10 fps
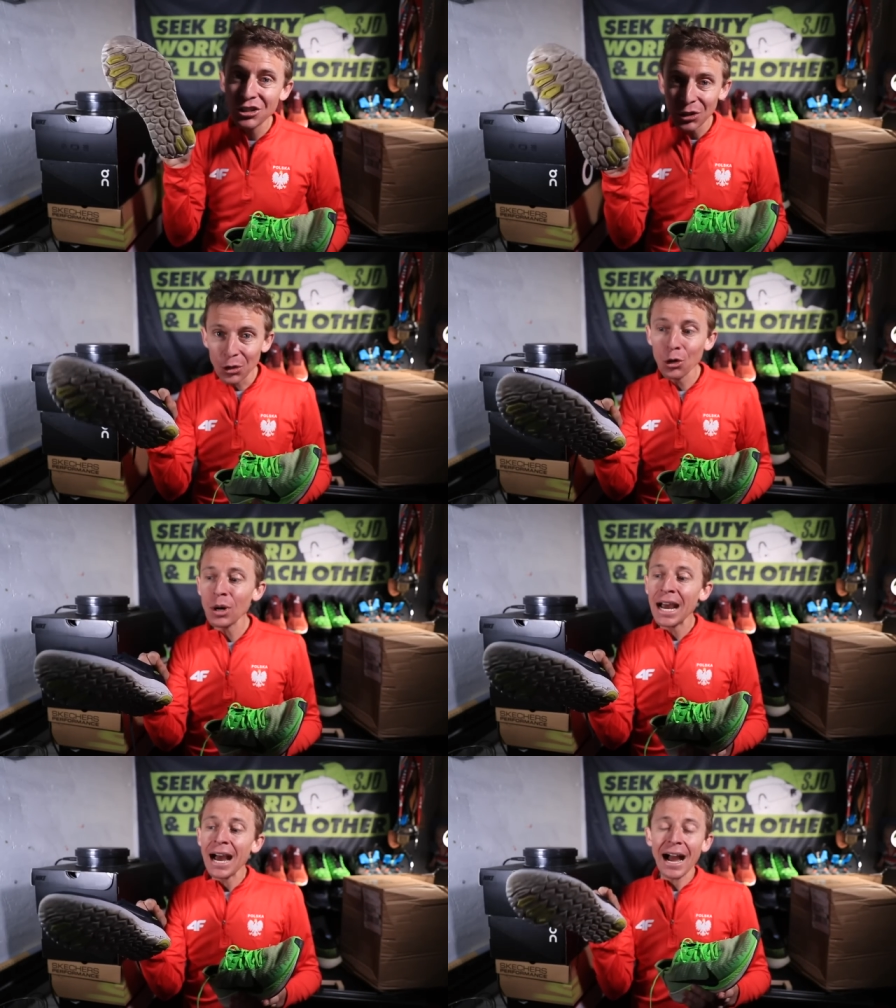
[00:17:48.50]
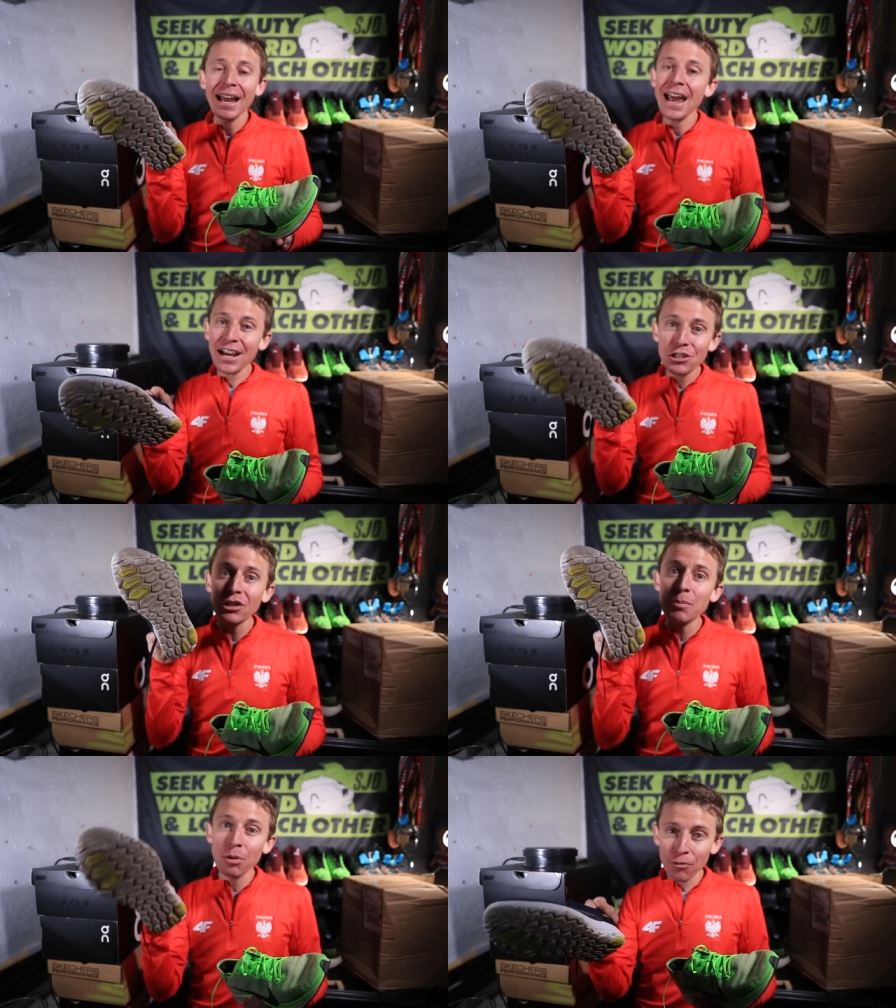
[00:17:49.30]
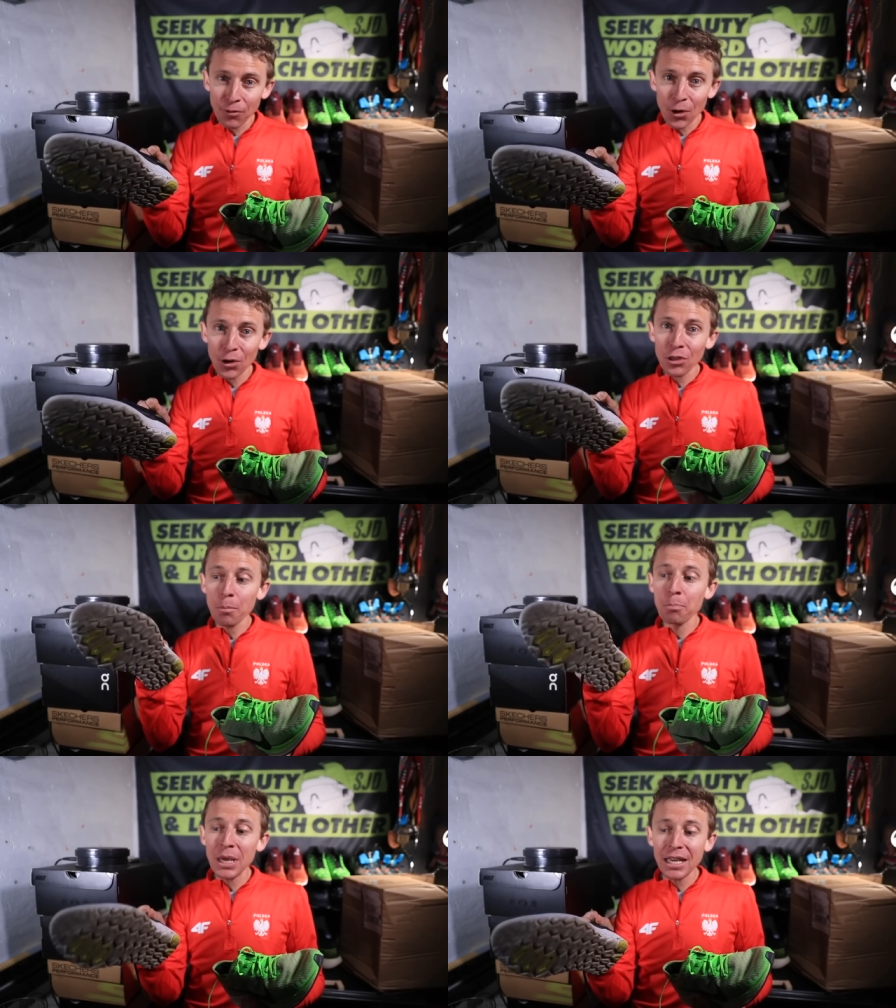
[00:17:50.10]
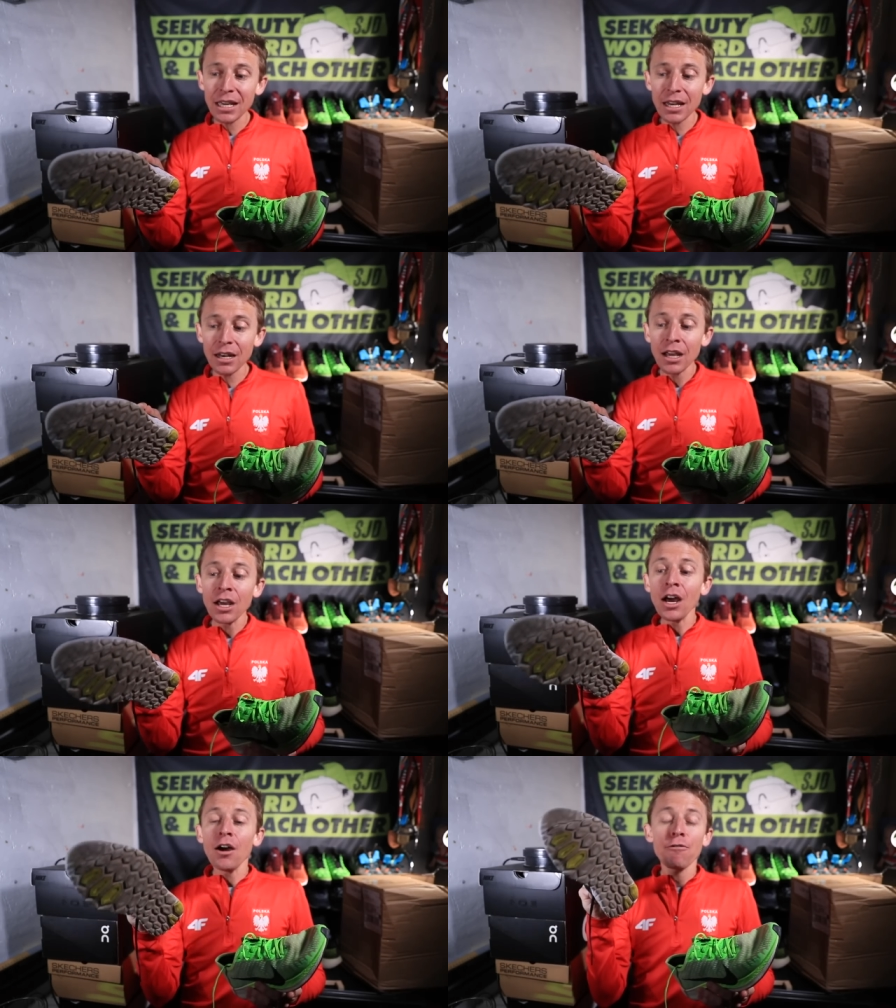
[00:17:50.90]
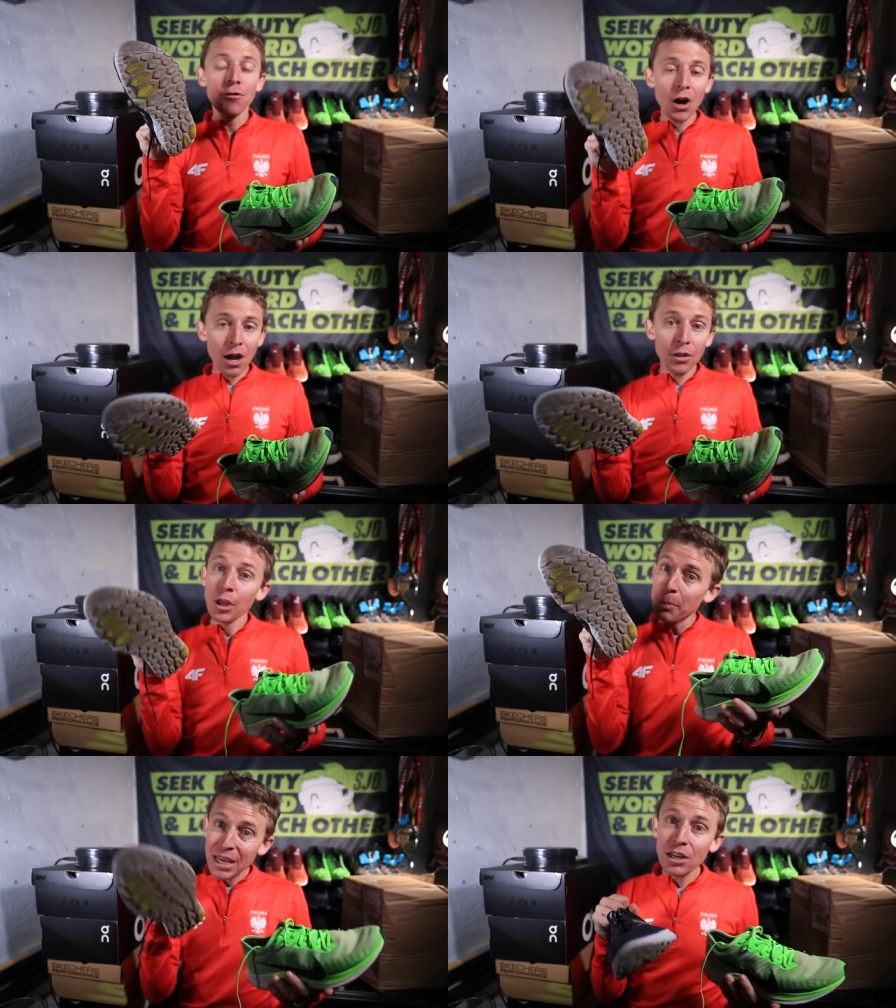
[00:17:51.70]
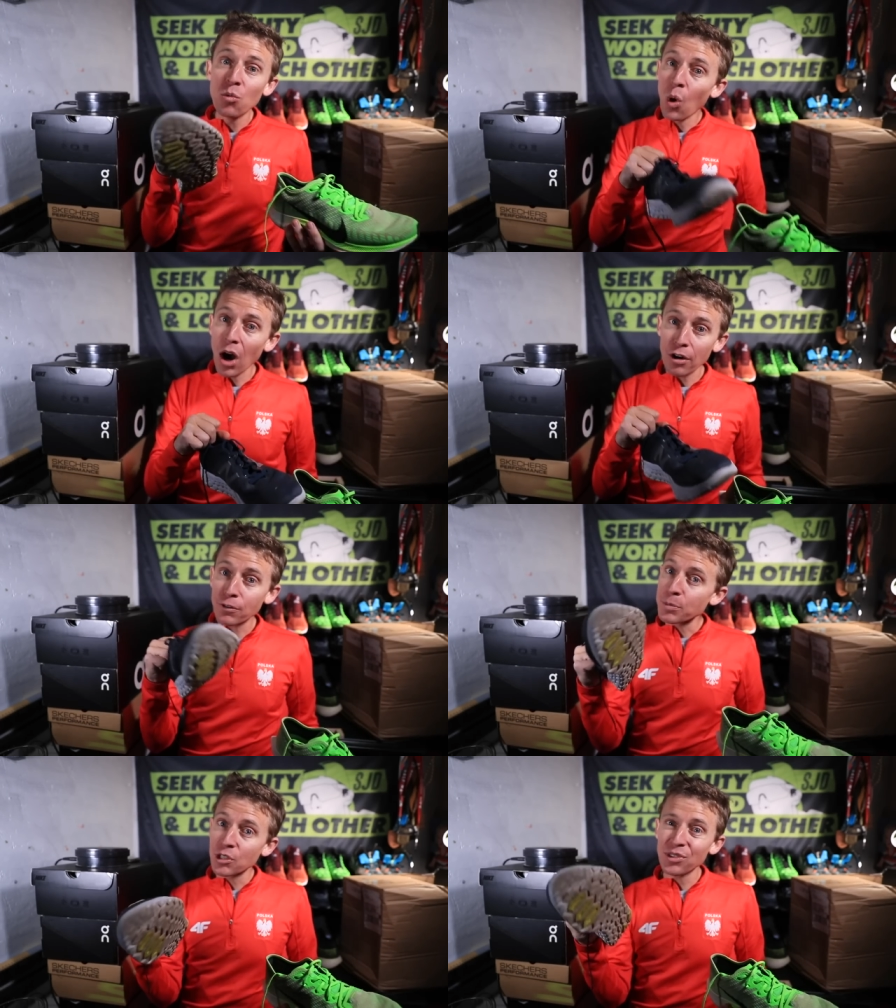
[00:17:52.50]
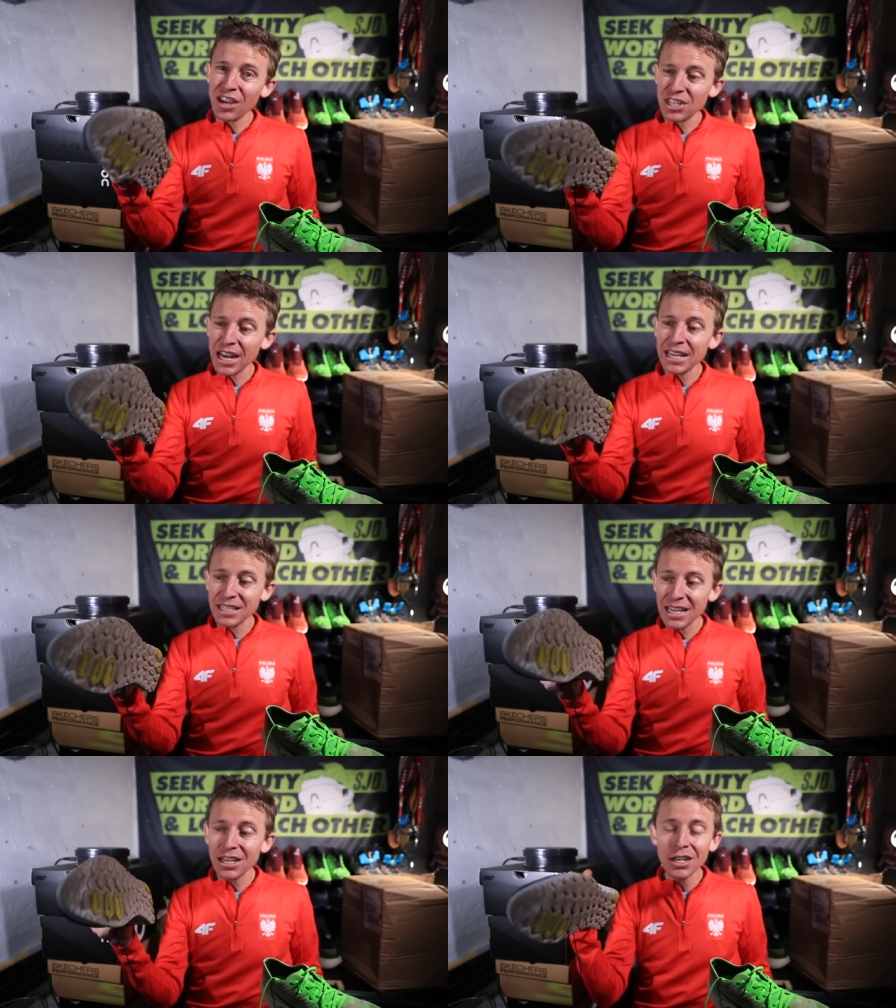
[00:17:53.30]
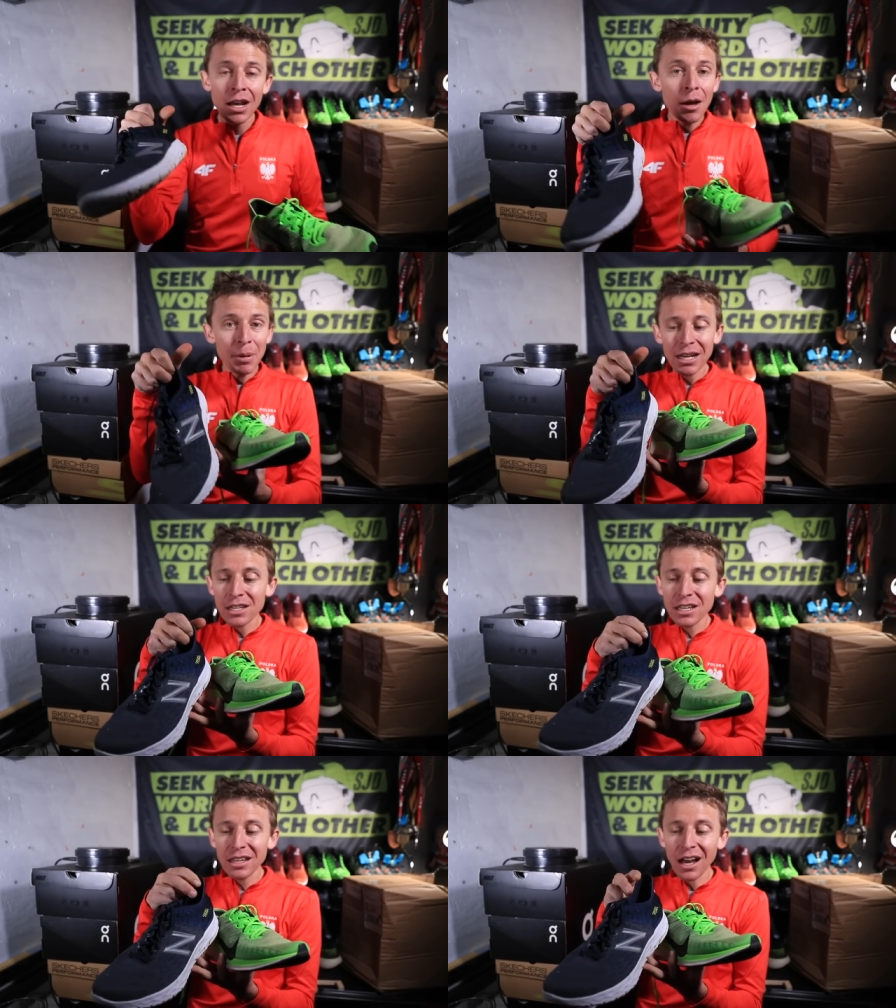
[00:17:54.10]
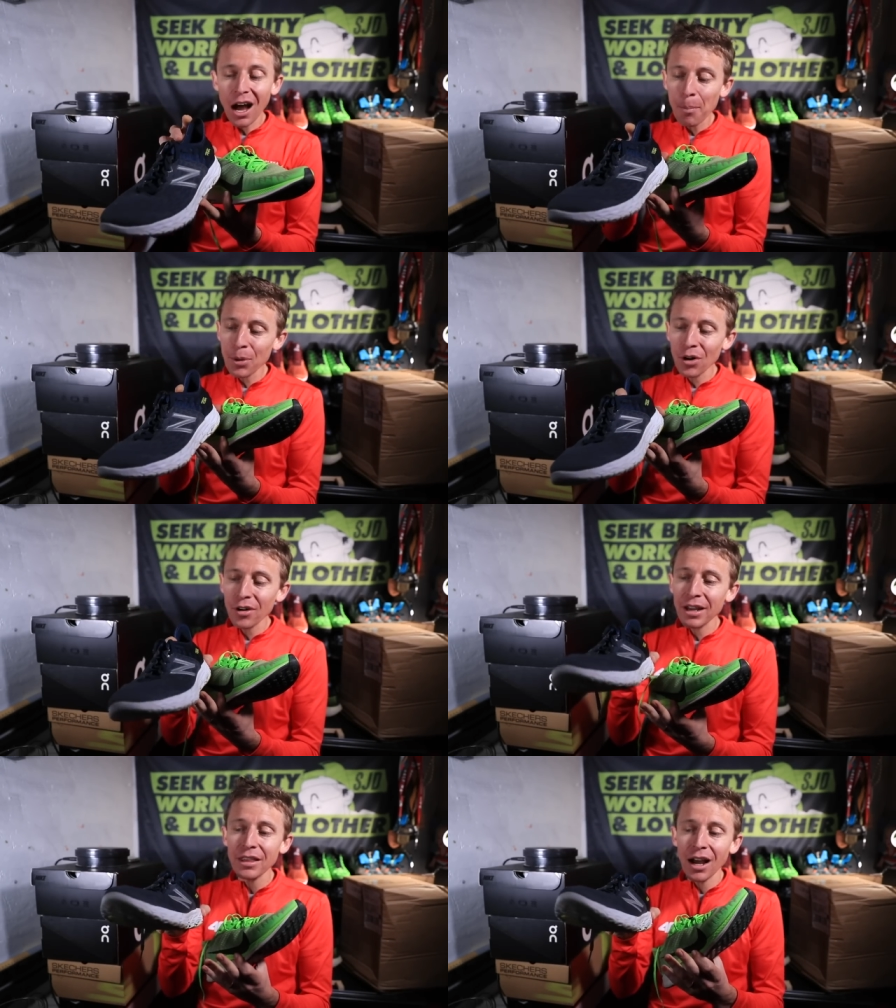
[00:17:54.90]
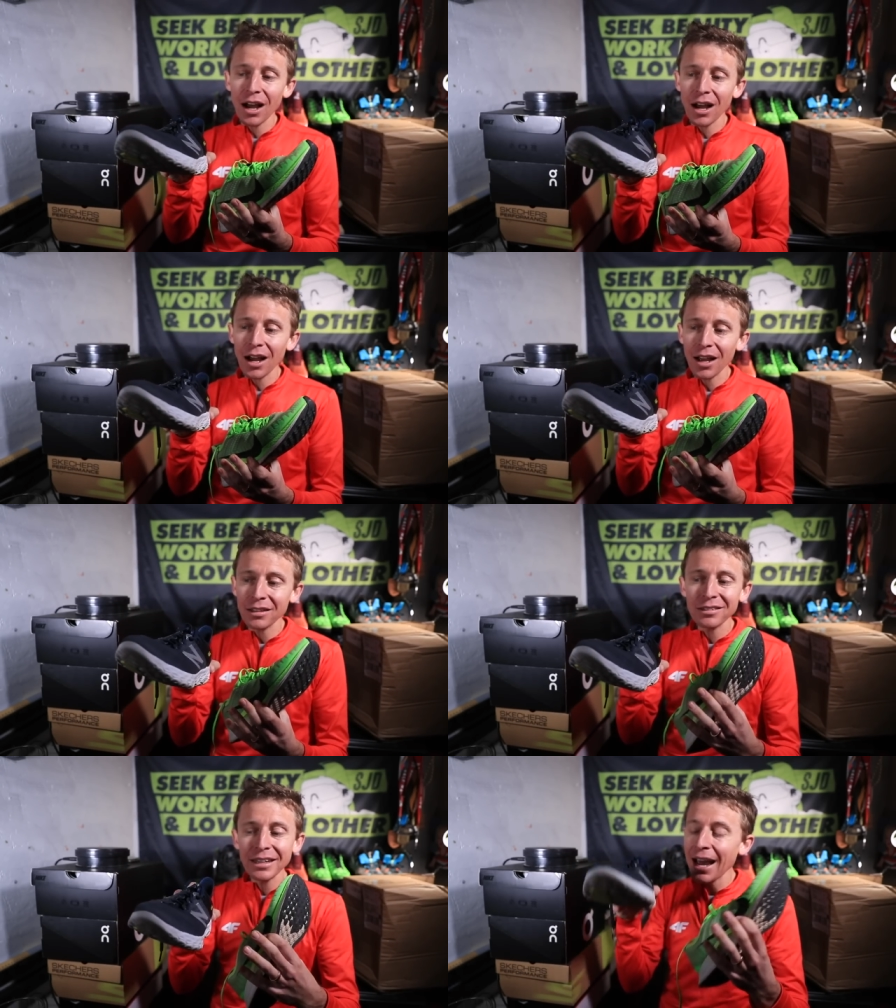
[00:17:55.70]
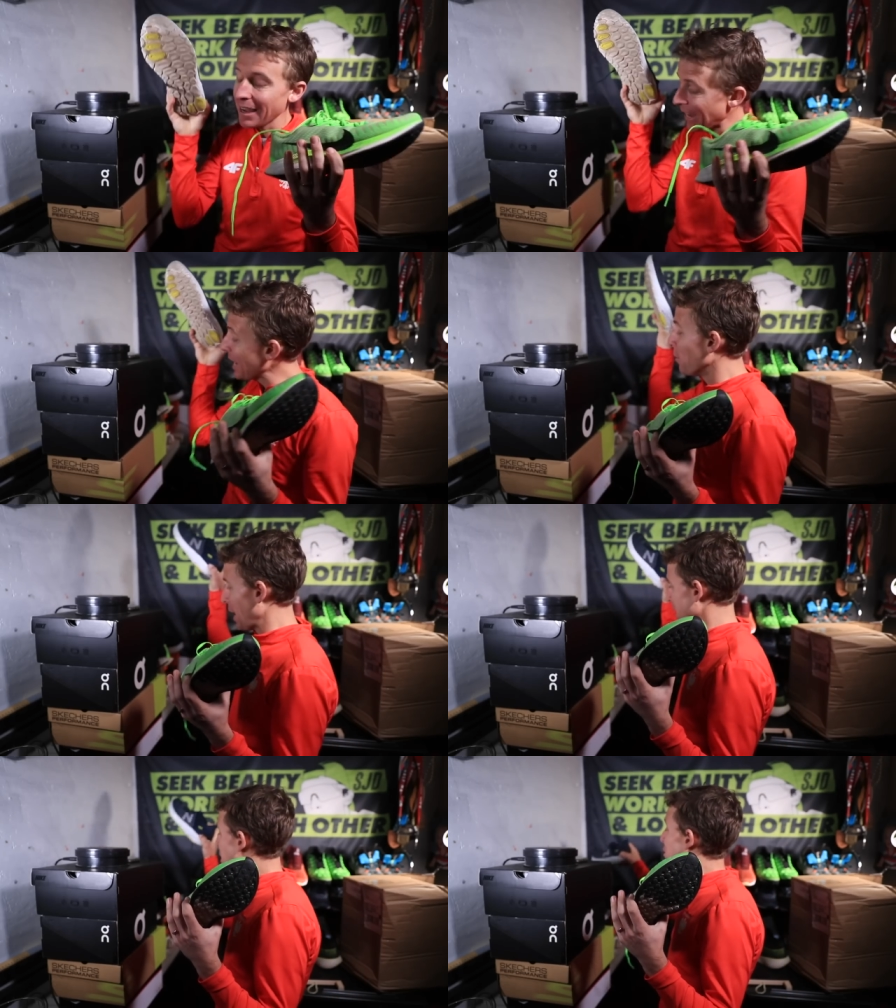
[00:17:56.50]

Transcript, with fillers: two, I actually prefer the Beacon from the Beacon one from two thousand eighteen because of the upper, uh, yeah, anyway.